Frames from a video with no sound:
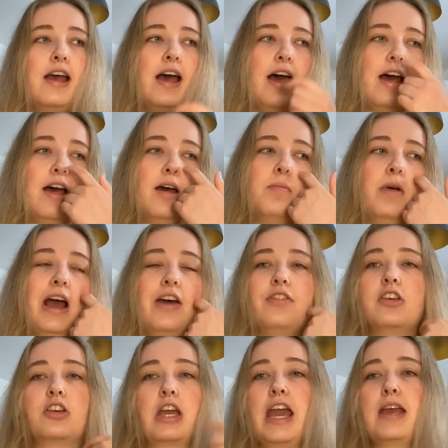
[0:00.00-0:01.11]
and
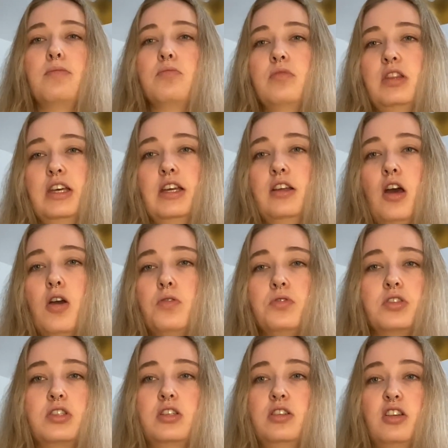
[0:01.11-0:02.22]
the
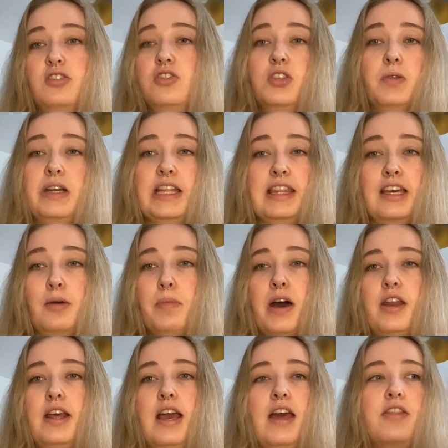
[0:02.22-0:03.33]
host doesn't do anything
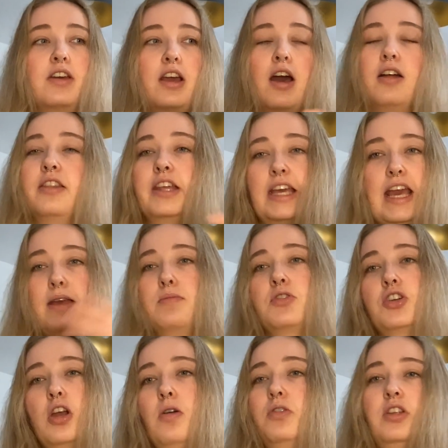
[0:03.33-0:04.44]
about it, and the game
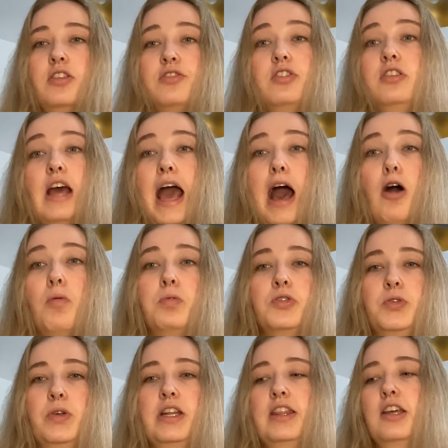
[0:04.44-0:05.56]
show doesn't help or
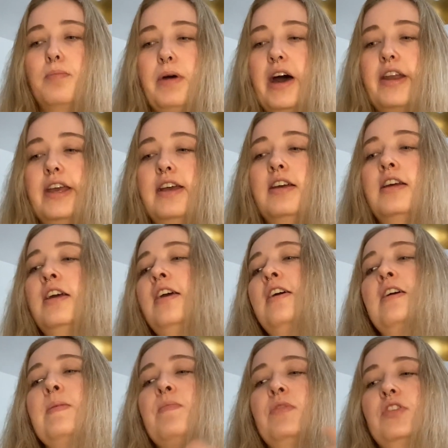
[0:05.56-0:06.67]
do anything about it.
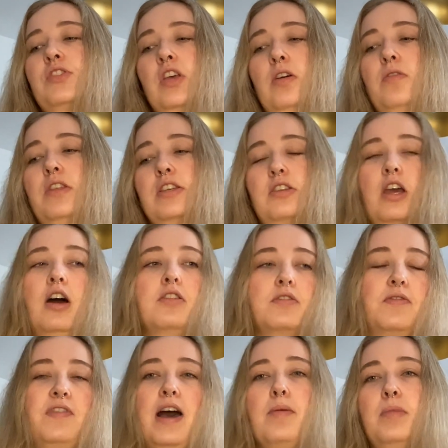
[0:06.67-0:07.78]
So this girl's
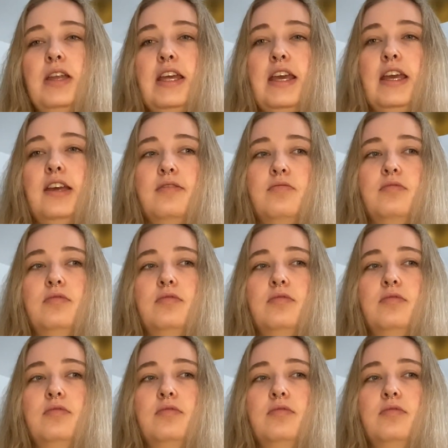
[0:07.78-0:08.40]
family